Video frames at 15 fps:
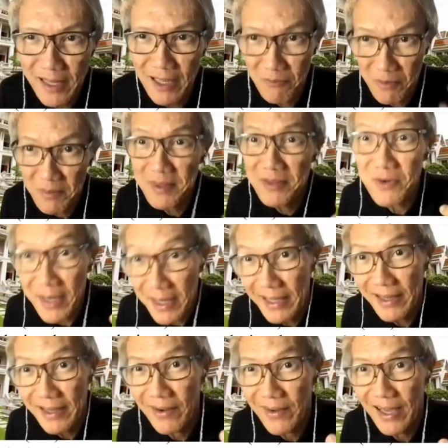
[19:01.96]
it will be
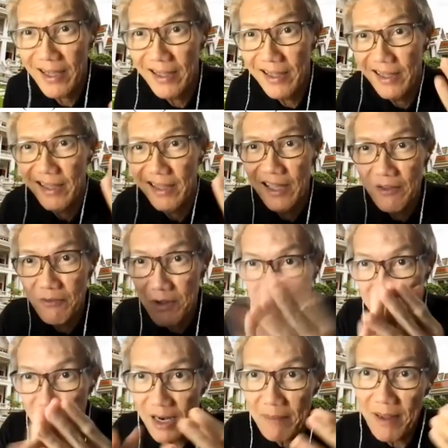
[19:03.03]
tricky. Okay, if we
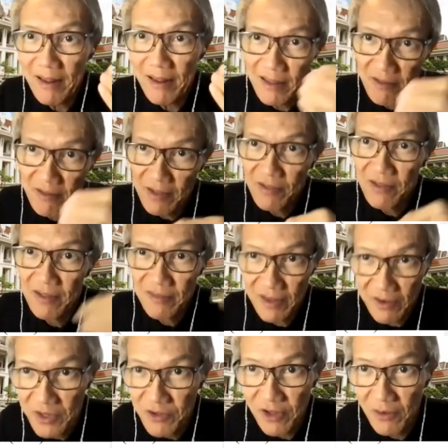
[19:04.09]
subtract it, the
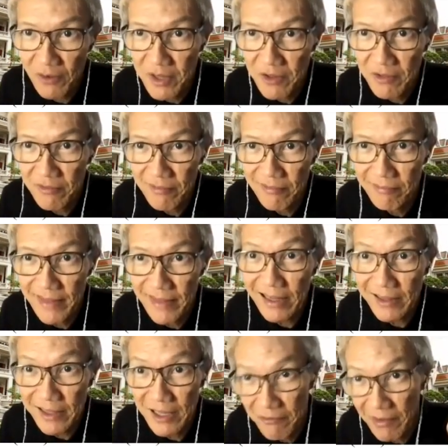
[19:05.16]
result is
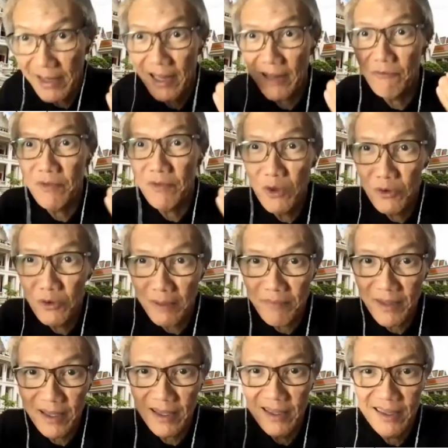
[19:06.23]
negative, and then we do
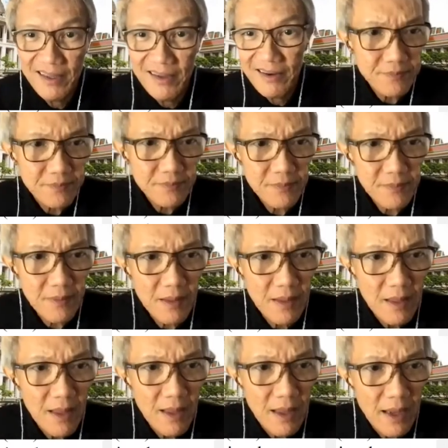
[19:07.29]
something.
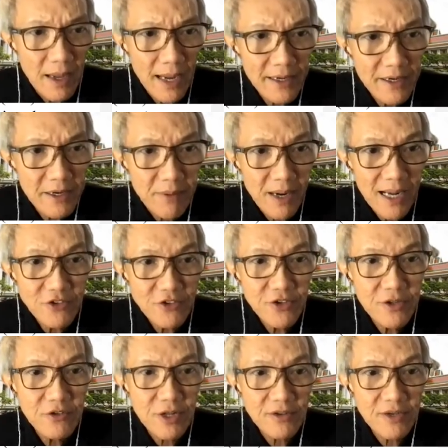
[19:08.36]
And the branch
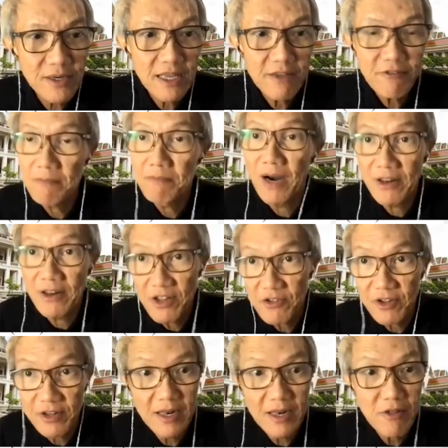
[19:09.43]
instruction, if it branch
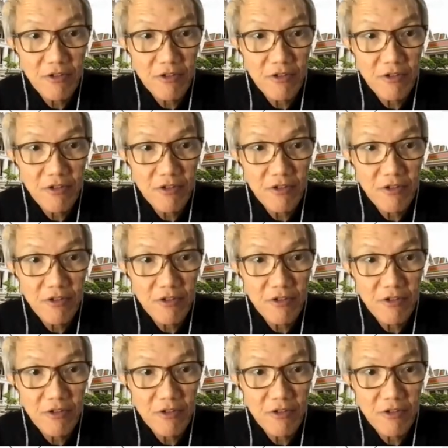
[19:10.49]
instruction